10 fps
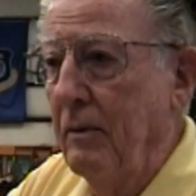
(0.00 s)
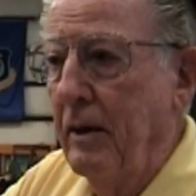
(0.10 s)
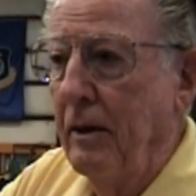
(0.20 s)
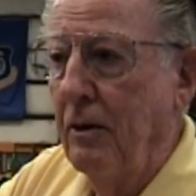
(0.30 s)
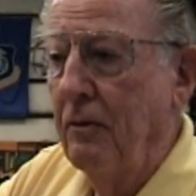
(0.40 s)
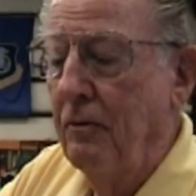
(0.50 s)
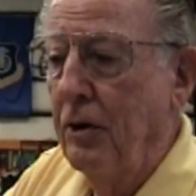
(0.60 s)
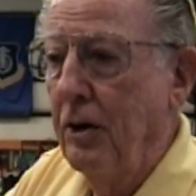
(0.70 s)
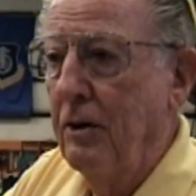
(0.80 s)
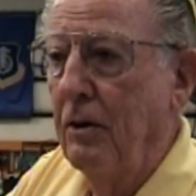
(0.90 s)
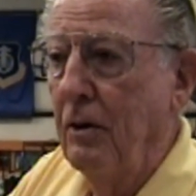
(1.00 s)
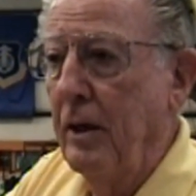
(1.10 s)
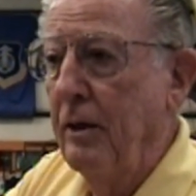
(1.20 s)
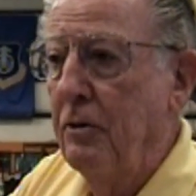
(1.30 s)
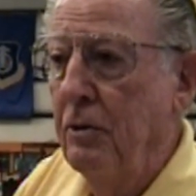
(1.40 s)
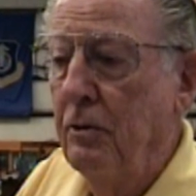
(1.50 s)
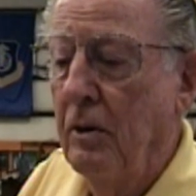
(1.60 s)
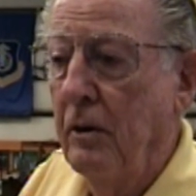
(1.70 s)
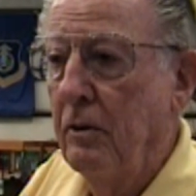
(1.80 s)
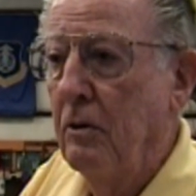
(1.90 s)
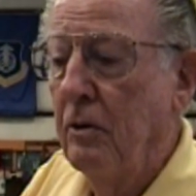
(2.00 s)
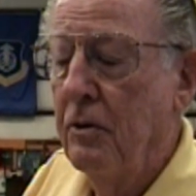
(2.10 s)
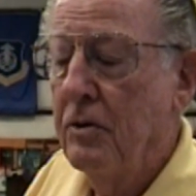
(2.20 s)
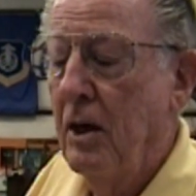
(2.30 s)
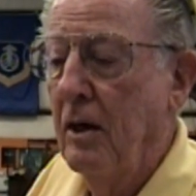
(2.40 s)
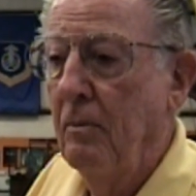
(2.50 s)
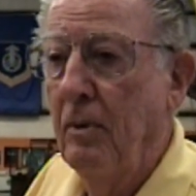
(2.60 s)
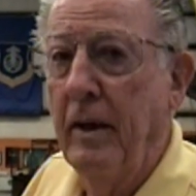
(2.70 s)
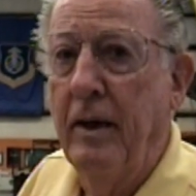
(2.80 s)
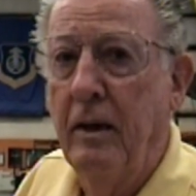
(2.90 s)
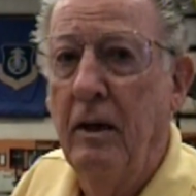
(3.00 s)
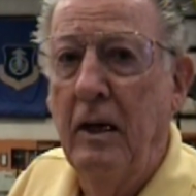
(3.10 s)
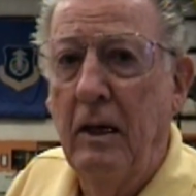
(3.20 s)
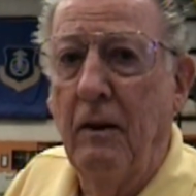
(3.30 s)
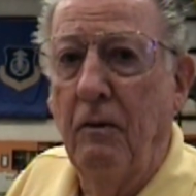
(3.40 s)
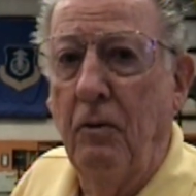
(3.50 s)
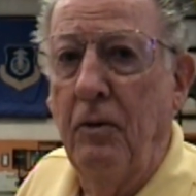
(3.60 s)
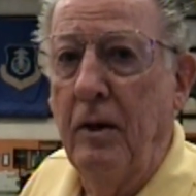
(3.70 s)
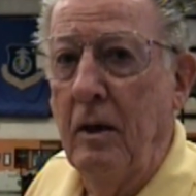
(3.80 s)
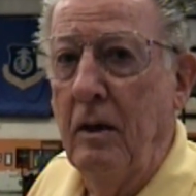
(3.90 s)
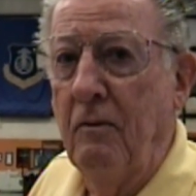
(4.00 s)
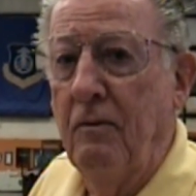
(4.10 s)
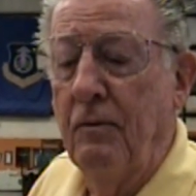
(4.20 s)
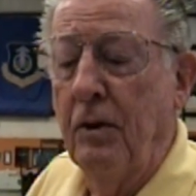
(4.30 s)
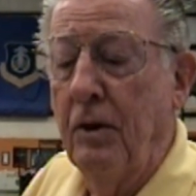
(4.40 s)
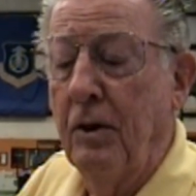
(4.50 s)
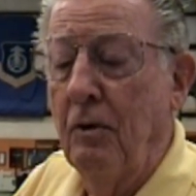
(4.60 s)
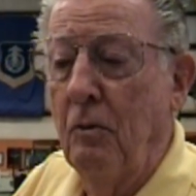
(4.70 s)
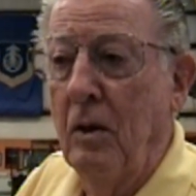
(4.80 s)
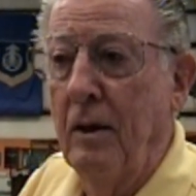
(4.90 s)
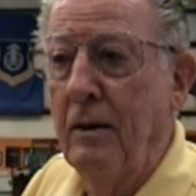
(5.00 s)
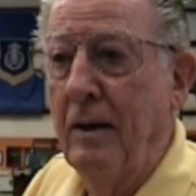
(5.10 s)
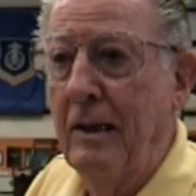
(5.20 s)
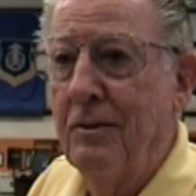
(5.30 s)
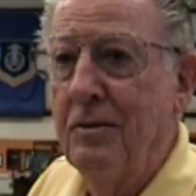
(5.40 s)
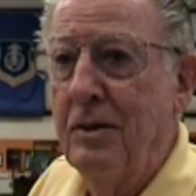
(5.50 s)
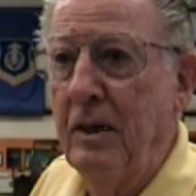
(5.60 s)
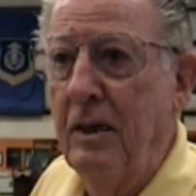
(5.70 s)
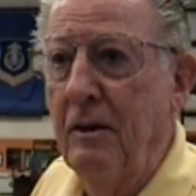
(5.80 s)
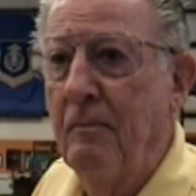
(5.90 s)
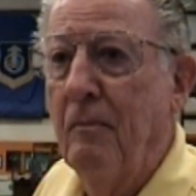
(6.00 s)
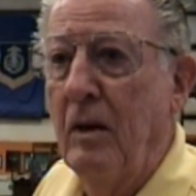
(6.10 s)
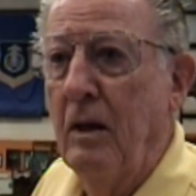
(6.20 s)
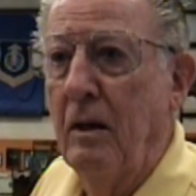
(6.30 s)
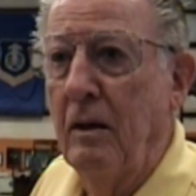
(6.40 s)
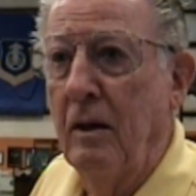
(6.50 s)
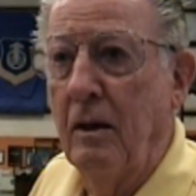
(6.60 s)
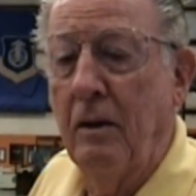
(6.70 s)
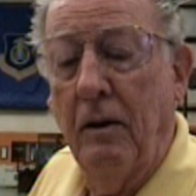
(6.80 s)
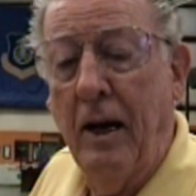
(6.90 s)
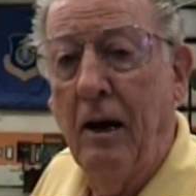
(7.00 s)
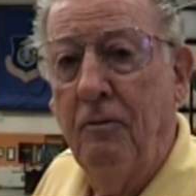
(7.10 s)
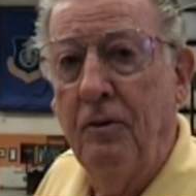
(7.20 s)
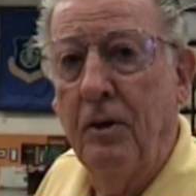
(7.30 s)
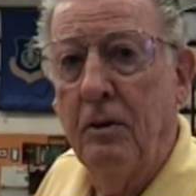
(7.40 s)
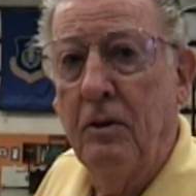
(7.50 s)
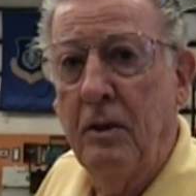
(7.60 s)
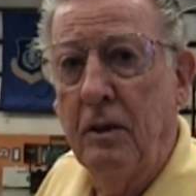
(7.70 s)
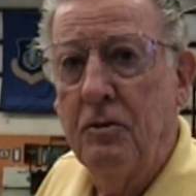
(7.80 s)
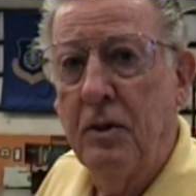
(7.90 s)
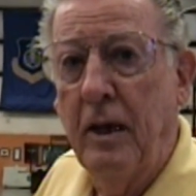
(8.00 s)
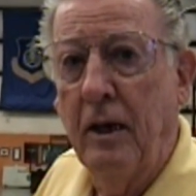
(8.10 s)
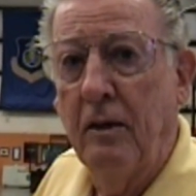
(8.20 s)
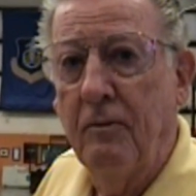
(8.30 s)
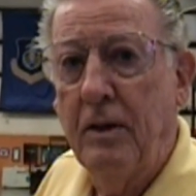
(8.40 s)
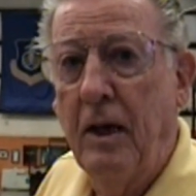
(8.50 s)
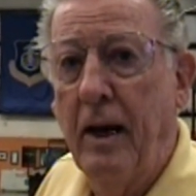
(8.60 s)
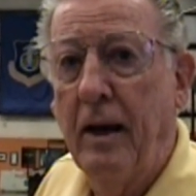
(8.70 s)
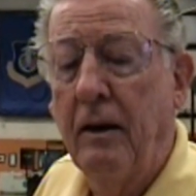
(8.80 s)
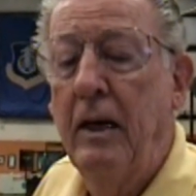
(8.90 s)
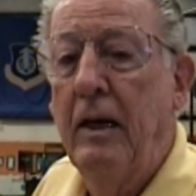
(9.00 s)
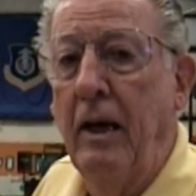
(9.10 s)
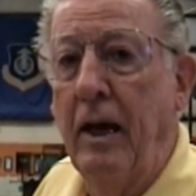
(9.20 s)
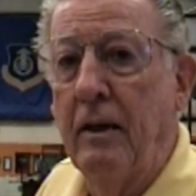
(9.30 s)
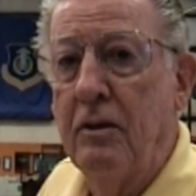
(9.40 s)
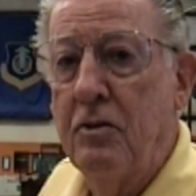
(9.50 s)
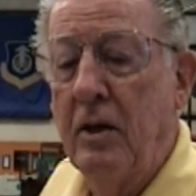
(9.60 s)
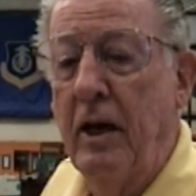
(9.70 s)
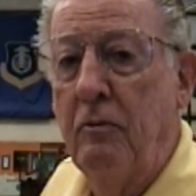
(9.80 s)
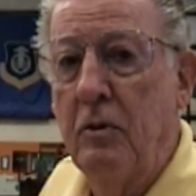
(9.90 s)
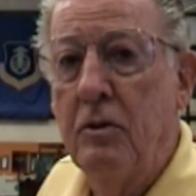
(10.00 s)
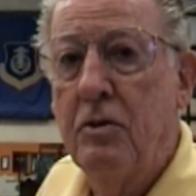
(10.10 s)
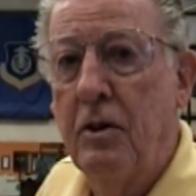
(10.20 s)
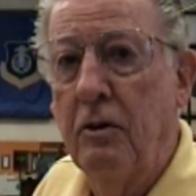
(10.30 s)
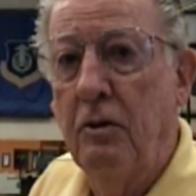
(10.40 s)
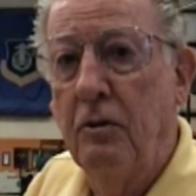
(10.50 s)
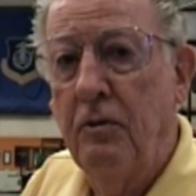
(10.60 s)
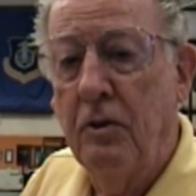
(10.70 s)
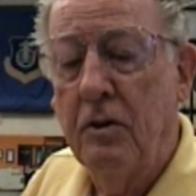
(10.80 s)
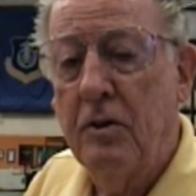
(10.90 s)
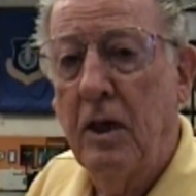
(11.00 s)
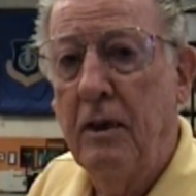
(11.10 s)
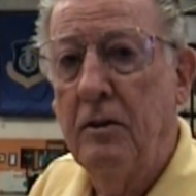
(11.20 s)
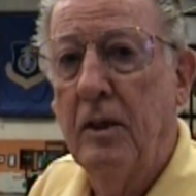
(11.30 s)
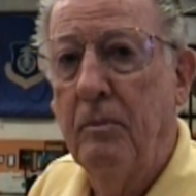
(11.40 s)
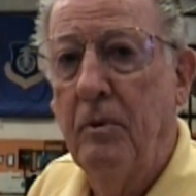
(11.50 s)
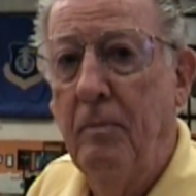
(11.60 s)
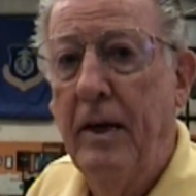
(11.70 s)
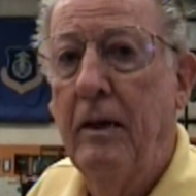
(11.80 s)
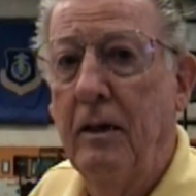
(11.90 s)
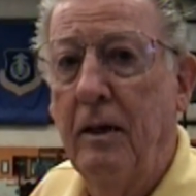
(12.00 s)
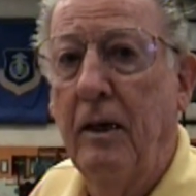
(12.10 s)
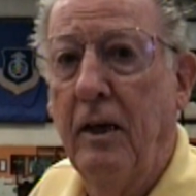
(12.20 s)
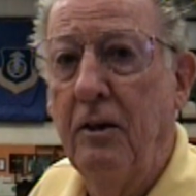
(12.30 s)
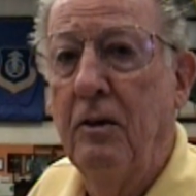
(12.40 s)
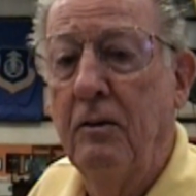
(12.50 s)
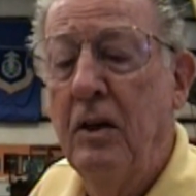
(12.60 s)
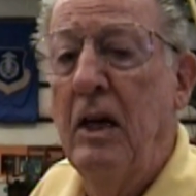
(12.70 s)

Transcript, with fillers: that are vertical and two are on the horizontal plane. The vertical one is the uh, alpha, tells the angle of attack, and the side ones tell you if you're in a side slip, the beta indication.